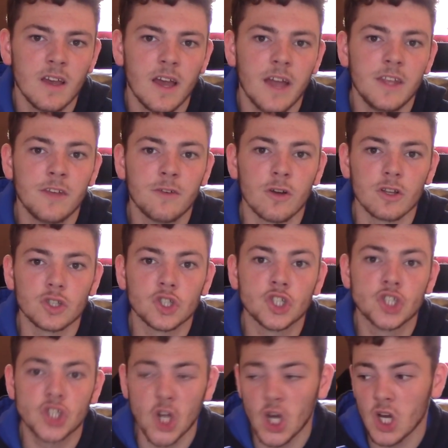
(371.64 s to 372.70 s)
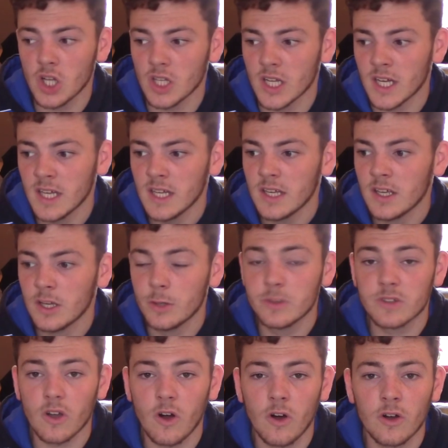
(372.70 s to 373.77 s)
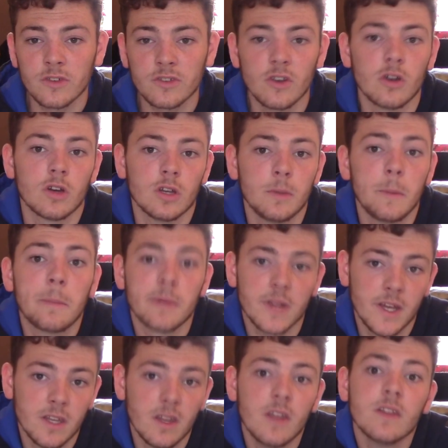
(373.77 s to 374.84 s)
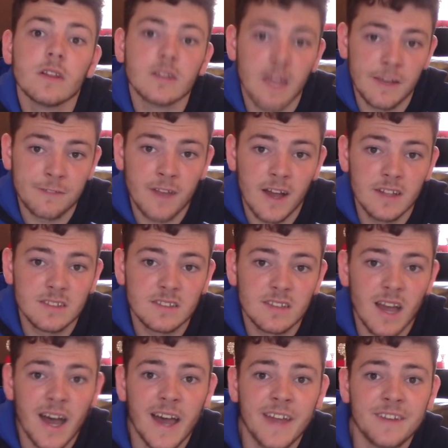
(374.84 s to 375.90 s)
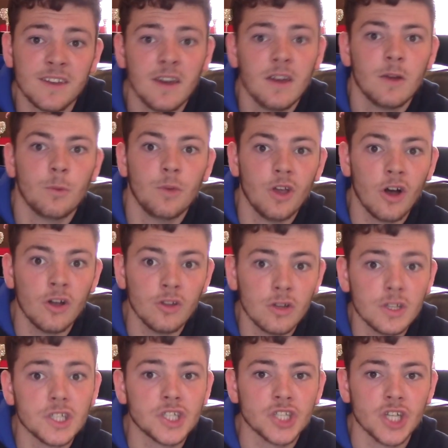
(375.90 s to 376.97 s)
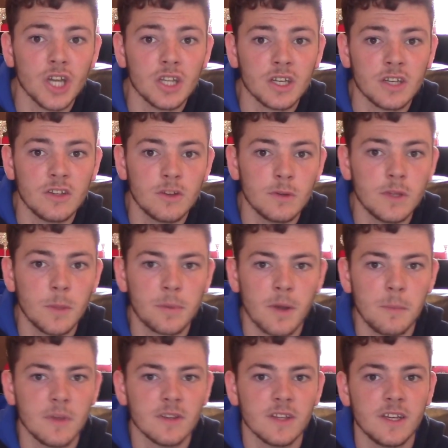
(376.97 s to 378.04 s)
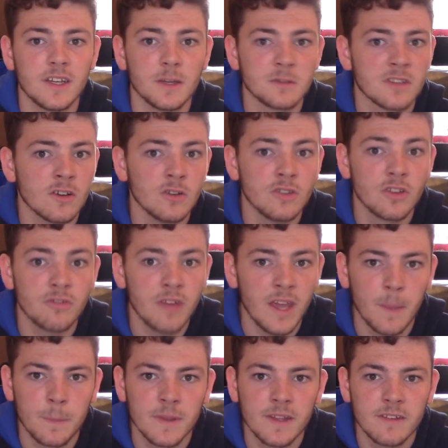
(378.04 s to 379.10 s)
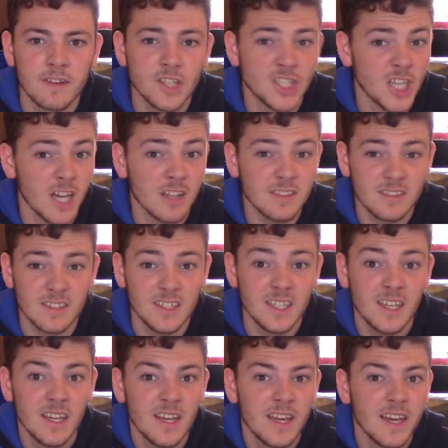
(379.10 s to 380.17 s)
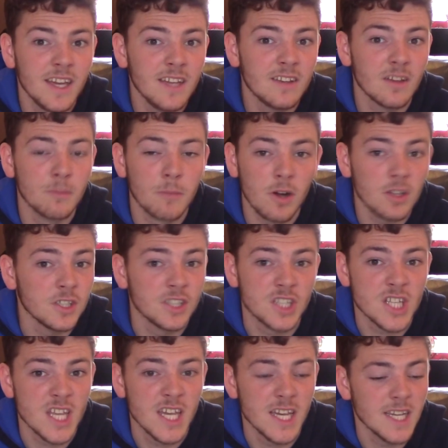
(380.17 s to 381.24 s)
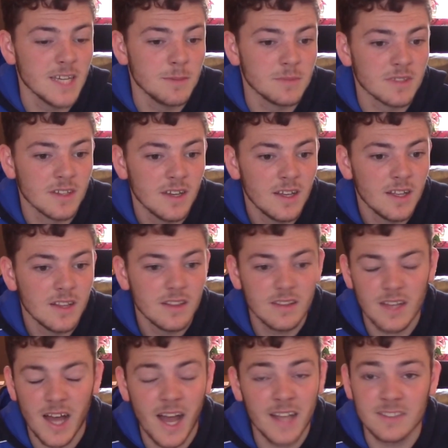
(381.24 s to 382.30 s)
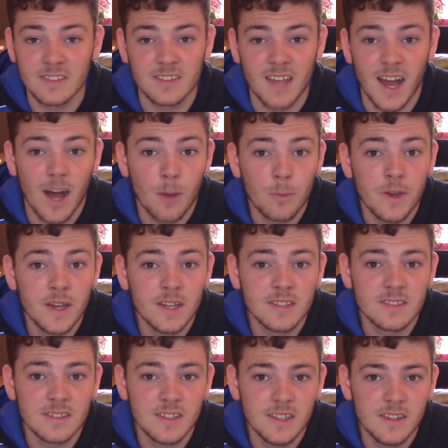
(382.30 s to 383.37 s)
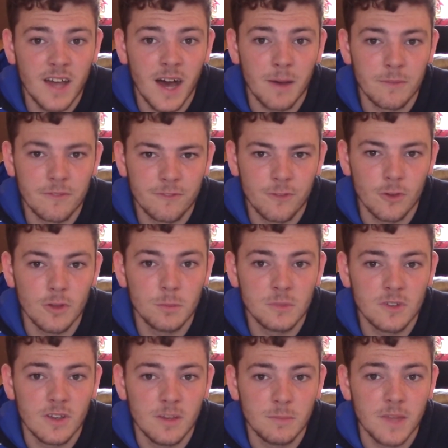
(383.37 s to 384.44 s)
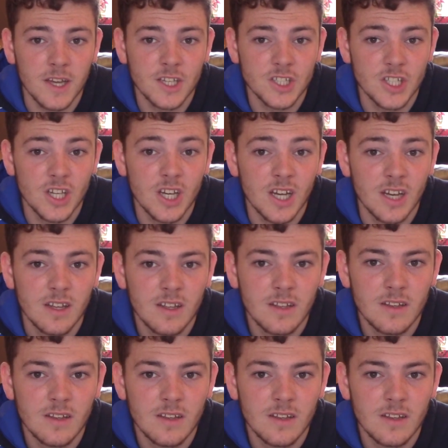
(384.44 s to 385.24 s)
And you've got Schürrle, who's also going to be playing on the left hand side. We all know that Schürrle can do in the Premier League. He was an underrated player at Chelsea. He demolished teams. I just can't wait to see that Fulham team next year.